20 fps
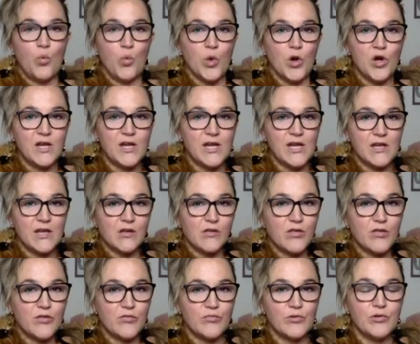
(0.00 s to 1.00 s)
working
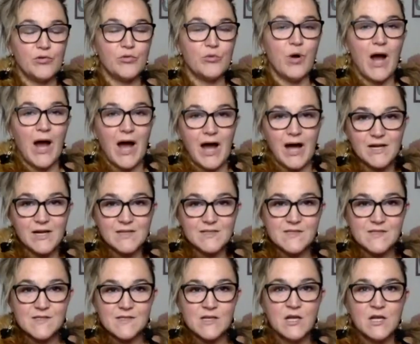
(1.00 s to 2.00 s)
through
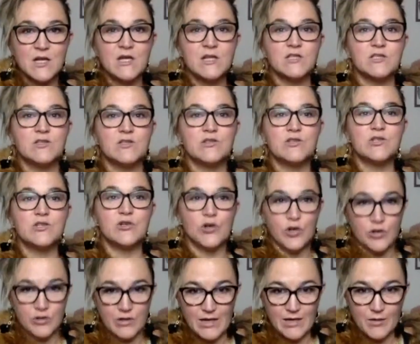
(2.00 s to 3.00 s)
us to
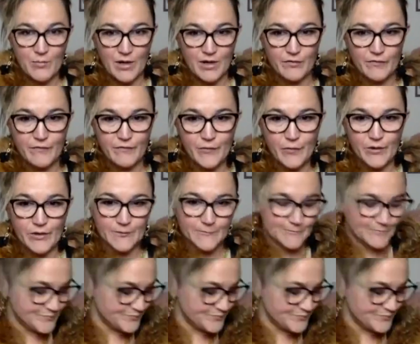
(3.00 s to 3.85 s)
create a metaphor.